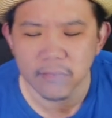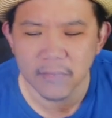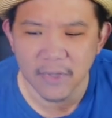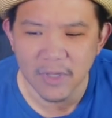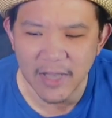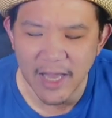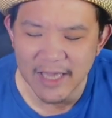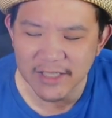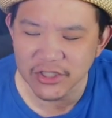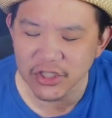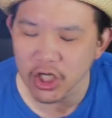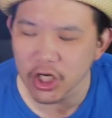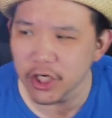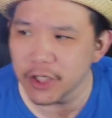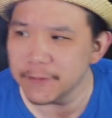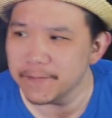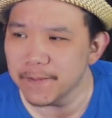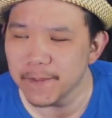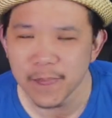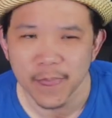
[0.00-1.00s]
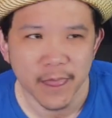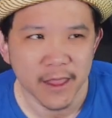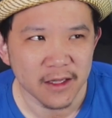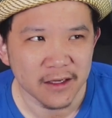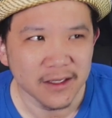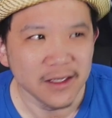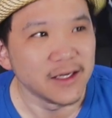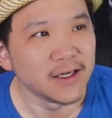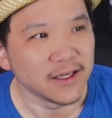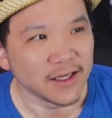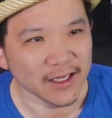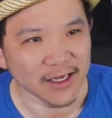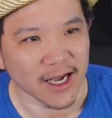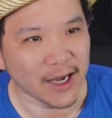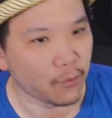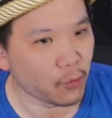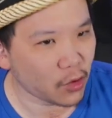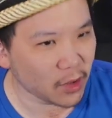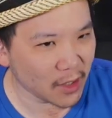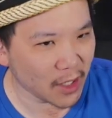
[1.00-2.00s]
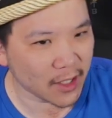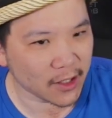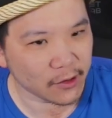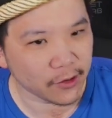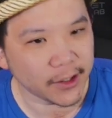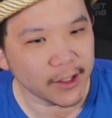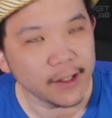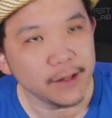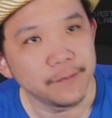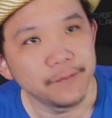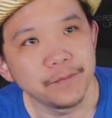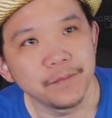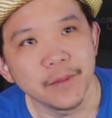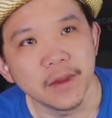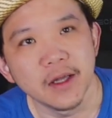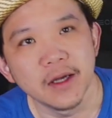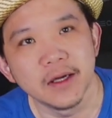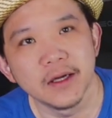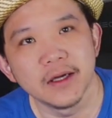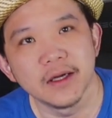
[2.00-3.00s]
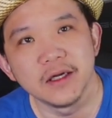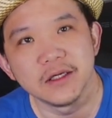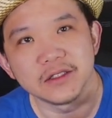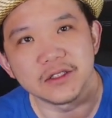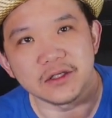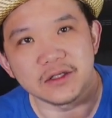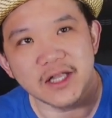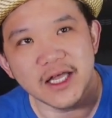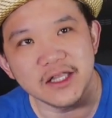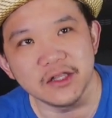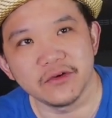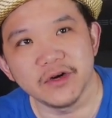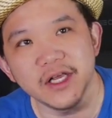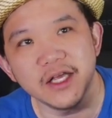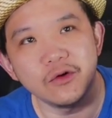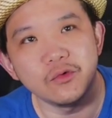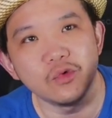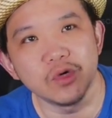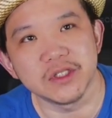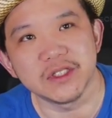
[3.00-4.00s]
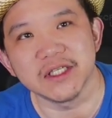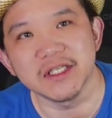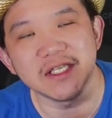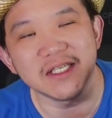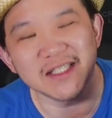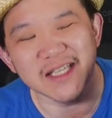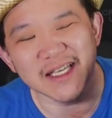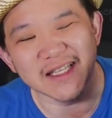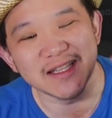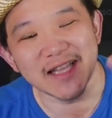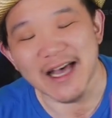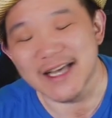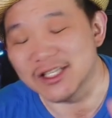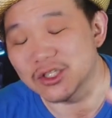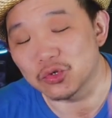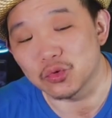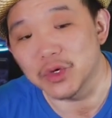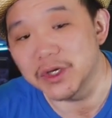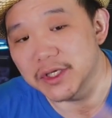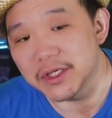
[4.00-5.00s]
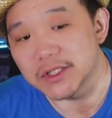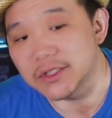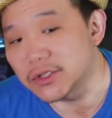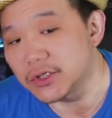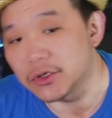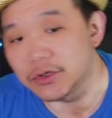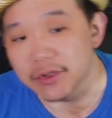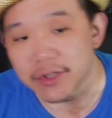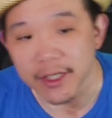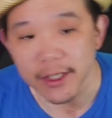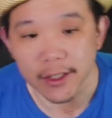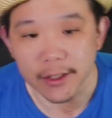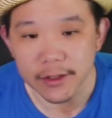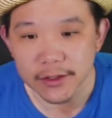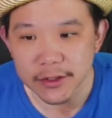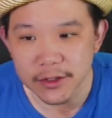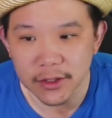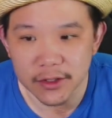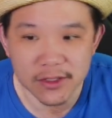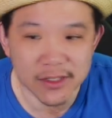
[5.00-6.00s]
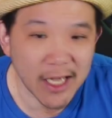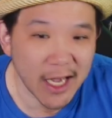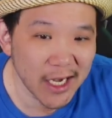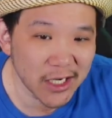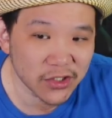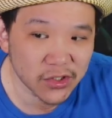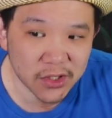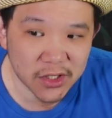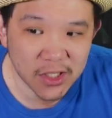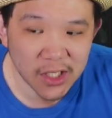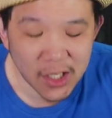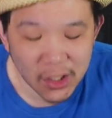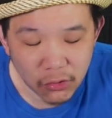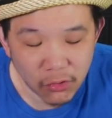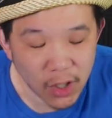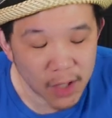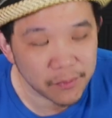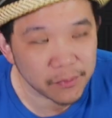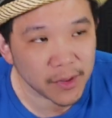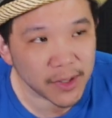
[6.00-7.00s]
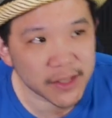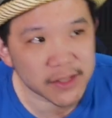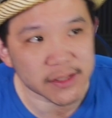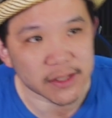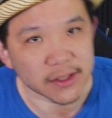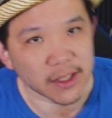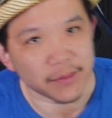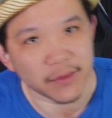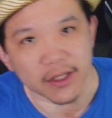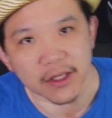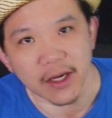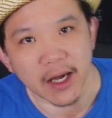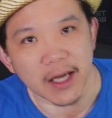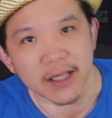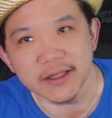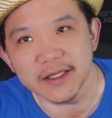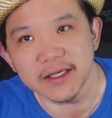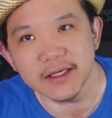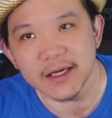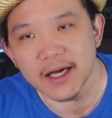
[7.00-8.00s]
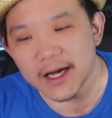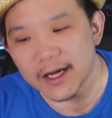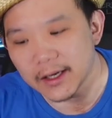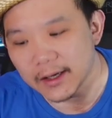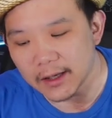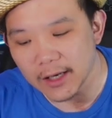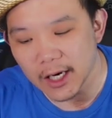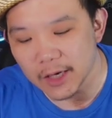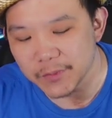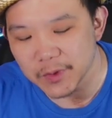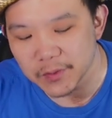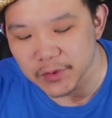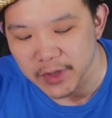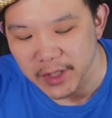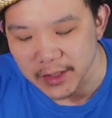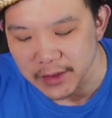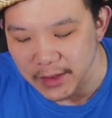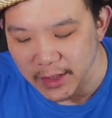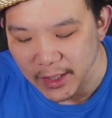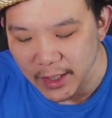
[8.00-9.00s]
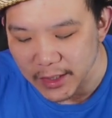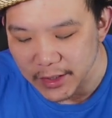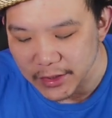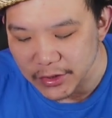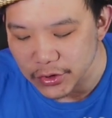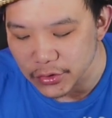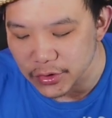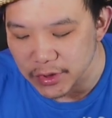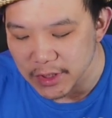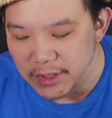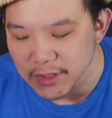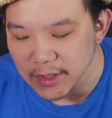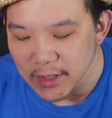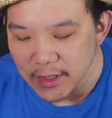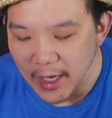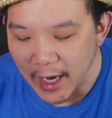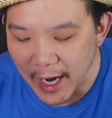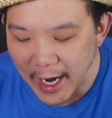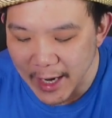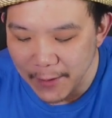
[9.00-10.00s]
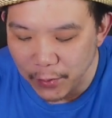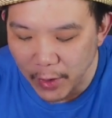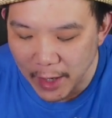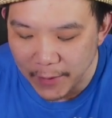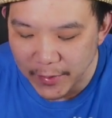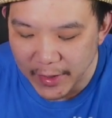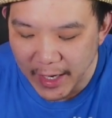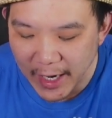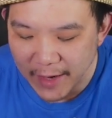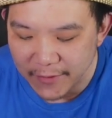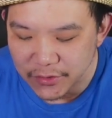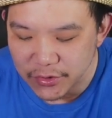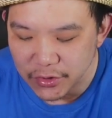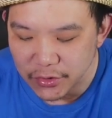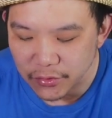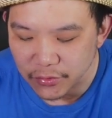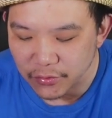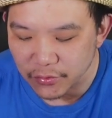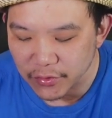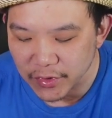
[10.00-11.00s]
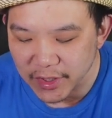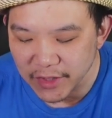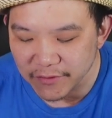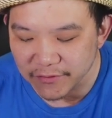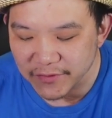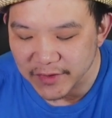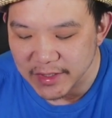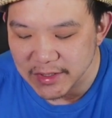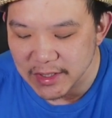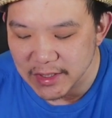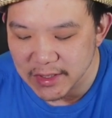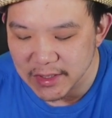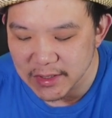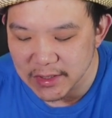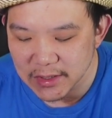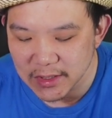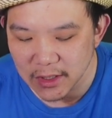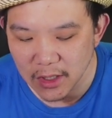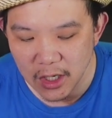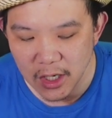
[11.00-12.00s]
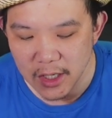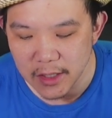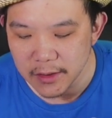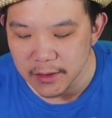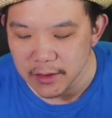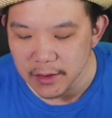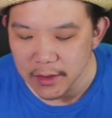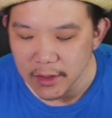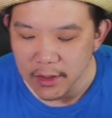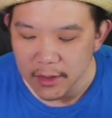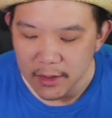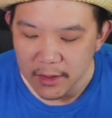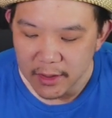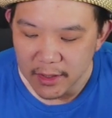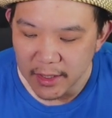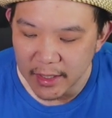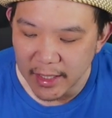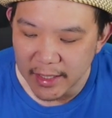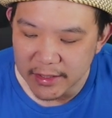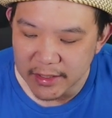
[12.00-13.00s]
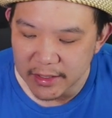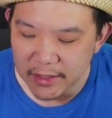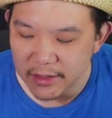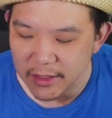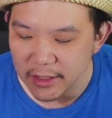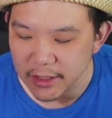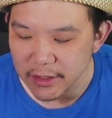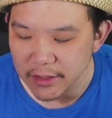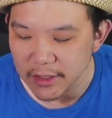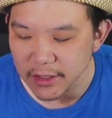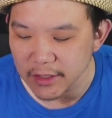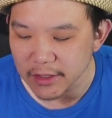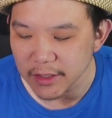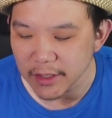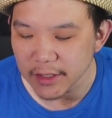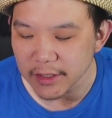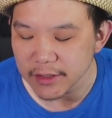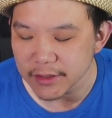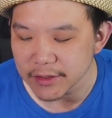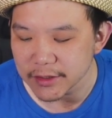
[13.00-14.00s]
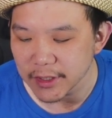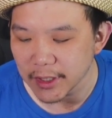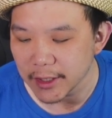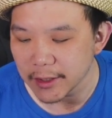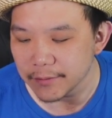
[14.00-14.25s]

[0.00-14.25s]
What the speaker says: Laster, it got more leathery. So leathery, woodiness, and that sweetness still there. So it's actually quite pleasant. I mean, I think a lot of people can enjoy this. I probably have to revisit this cigar. And I think there is,